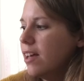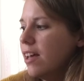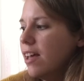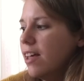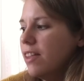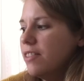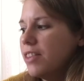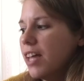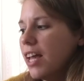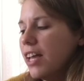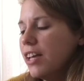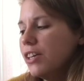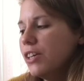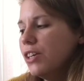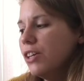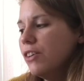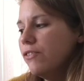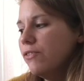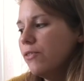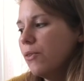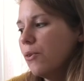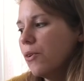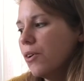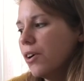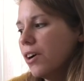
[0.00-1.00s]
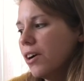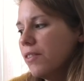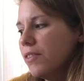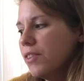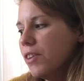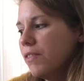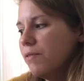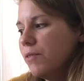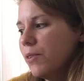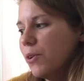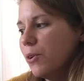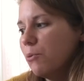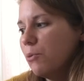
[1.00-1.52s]
Thank you for the
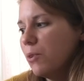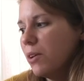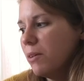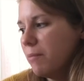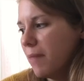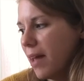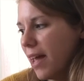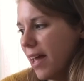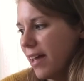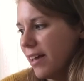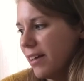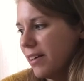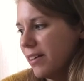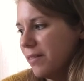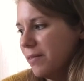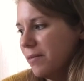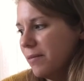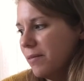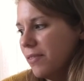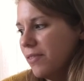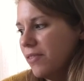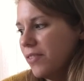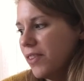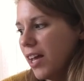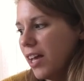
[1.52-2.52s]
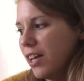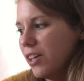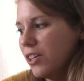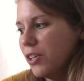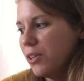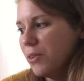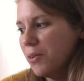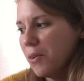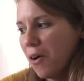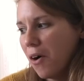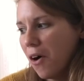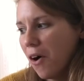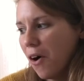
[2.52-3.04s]
food we make. Thank
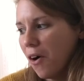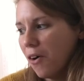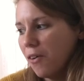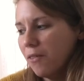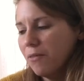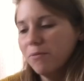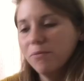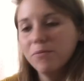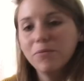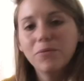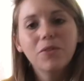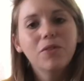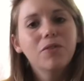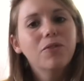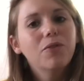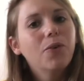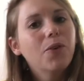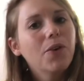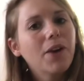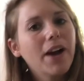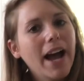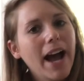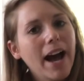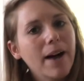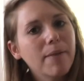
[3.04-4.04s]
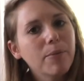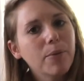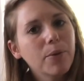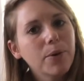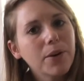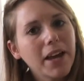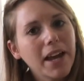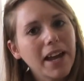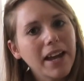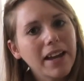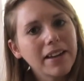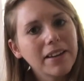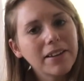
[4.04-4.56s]
you all for apple
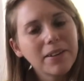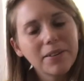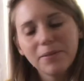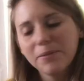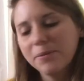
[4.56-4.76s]
cake.